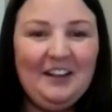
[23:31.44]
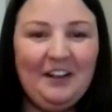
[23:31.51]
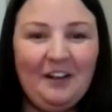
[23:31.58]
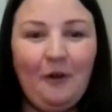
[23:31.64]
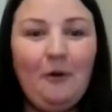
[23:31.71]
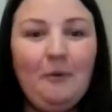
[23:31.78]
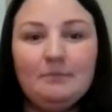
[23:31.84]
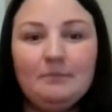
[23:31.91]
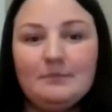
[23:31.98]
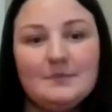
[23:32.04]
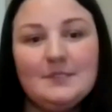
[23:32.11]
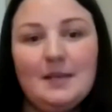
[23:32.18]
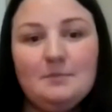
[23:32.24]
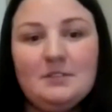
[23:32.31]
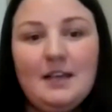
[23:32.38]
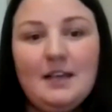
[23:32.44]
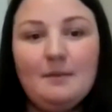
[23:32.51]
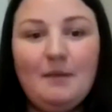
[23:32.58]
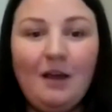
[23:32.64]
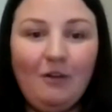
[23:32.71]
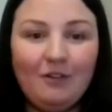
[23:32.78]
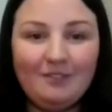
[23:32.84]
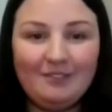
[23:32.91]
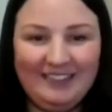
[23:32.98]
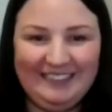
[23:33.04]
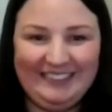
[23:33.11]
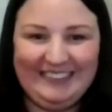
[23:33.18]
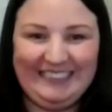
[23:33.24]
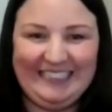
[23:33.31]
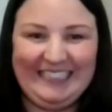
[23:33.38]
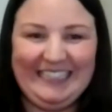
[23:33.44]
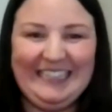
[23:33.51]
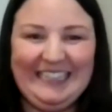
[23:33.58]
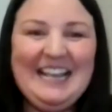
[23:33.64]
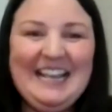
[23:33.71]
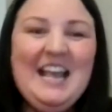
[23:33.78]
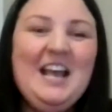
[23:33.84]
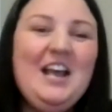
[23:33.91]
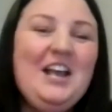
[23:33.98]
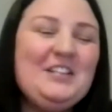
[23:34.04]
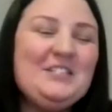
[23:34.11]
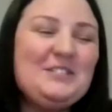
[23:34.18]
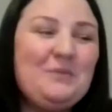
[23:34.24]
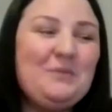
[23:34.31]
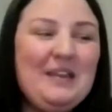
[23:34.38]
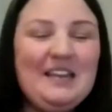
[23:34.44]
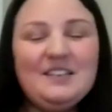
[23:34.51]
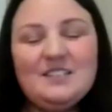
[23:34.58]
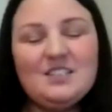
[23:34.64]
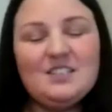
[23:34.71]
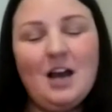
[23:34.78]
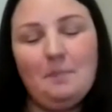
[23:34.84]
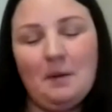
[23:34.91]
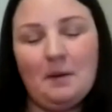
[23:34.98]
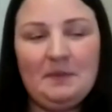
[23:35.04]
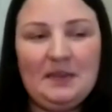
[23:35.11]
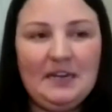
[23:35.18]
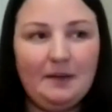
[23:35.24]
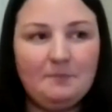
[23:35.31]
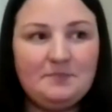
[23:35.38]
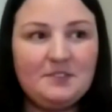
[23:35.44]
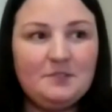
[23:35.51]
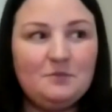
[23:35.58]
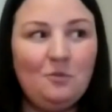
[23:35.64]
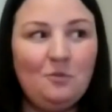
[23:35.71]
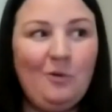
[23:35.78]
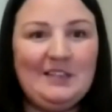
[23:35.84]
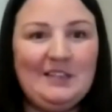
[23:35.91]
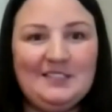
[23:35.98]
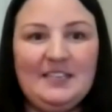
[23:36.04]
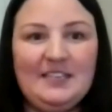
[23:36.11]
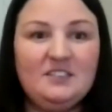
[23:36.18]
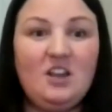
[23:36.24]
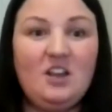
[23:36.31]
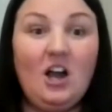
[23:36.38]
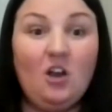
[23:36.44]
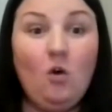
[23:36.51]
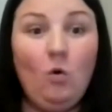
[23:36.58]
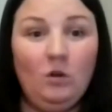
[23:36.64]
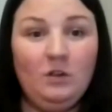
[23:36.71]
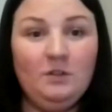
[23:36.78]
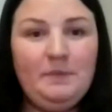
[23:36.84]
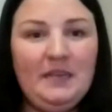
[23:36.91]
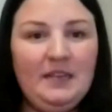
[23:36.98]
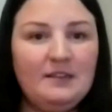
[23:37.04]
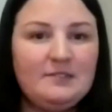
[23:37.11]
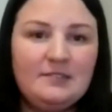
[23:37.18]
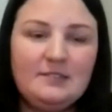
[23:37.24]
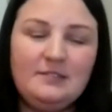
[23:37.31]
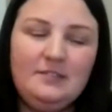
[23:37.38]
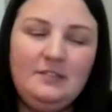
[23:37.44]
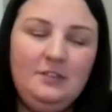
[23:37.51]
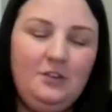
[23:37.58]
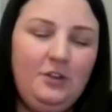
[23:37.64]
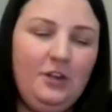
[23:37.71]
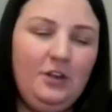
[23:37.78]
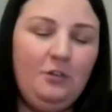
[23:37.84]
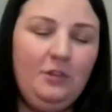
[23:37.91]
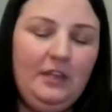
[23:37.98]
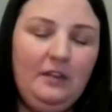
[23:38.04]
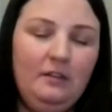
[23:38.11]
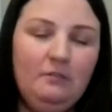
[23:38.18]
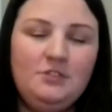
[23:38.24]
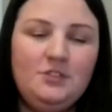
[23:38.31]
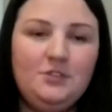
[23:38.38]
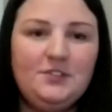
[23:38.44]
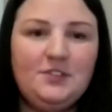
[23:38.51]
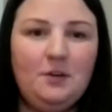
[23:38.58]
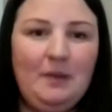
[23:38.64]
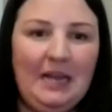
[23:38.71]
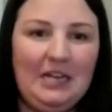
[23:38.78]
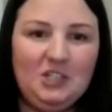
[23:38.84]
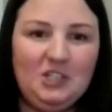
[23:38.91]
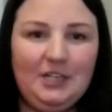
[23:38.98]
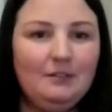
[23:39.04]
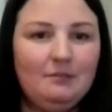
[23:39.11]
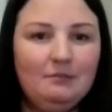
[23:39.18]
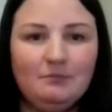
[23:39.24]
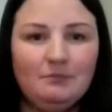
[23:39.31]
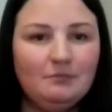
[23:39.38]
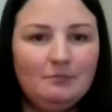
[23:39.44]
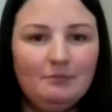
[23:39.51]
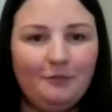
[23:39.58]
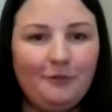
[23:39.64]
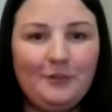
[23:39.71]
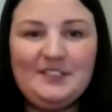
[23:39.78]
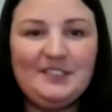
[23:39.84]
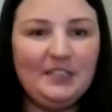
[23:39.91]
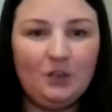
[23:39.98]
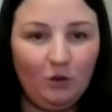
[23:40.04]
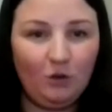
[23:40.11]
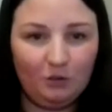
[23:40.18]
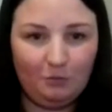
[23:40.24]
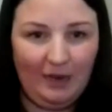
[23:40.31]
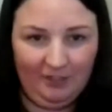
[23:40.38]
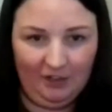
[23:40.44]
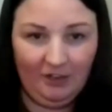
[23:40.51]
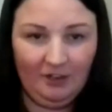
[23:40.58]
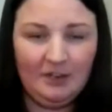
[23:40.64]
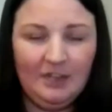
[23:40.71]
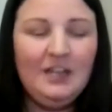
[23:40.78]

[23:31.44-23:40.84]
Oh, time to let him out. So we had to stop our meetups once things got cold, because you can only do so much in freezing cold weather.